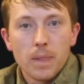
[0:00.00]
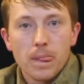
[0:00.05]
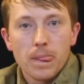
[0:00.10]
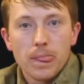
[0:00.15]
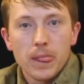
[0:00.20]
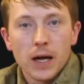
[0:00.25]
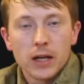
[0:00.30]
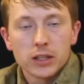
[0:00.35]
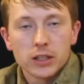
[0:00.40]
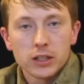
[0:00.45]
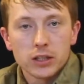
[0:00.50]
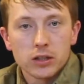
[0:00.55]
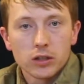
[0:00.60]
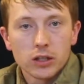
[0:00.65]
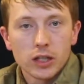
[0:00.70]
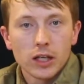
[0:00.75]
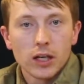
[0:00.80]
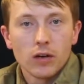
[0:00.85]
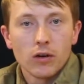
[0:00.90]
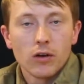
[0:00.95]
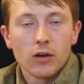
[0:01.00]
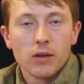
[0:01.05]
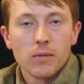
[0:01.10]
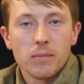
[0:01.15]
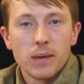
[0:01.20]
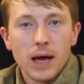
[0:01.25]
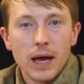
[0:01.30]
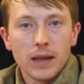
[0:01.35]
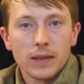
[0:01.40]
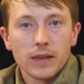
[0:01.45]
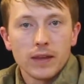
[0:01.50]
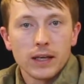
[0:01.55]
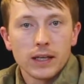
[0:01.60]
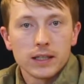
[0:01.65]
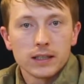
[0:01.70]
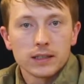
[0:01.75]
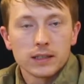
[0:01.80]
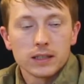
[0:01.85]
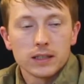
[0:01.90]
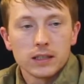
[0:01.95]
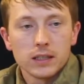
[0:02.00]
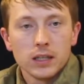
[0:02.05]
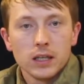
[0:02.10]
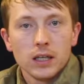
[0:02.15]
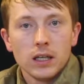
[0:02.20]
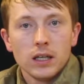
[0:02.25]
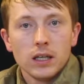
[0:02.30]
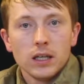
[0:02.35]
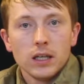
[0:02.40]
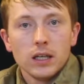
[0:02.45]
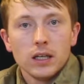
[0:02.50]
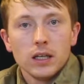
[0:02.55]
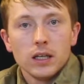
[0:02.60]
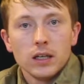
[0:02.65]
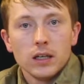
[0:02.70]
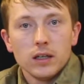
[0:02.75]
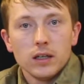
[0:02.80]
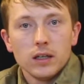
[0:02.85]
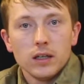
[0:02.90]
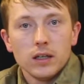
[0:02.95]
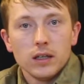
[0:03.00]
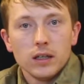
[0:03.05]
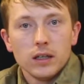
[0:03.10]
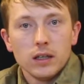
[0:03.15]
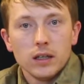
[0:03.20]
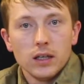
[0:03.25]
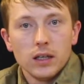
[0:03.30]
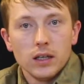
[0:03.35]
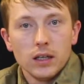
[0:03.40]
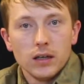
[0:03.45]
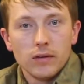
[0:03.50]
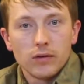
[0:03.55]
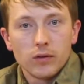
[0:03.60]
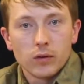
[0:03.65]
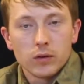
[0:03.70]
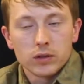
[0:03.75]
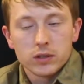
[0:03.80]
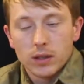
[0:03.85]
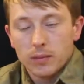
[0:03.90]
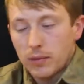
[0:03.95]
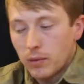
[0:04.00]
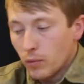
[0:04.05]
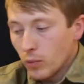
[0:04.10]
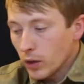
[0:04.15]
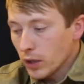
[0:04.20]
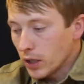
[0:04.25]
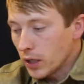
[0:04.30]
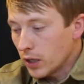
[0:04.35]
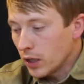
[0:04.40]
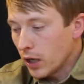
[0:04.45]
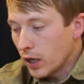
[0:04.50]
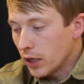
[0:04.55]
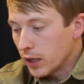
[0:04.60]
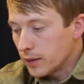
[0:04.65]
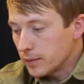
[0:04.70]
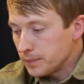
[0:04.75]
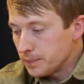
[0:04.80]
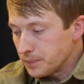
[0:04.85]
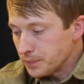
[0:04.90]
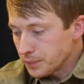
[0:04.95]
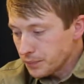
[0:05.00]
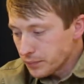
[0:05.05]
not just looking at all the bad things. And of course I've been working on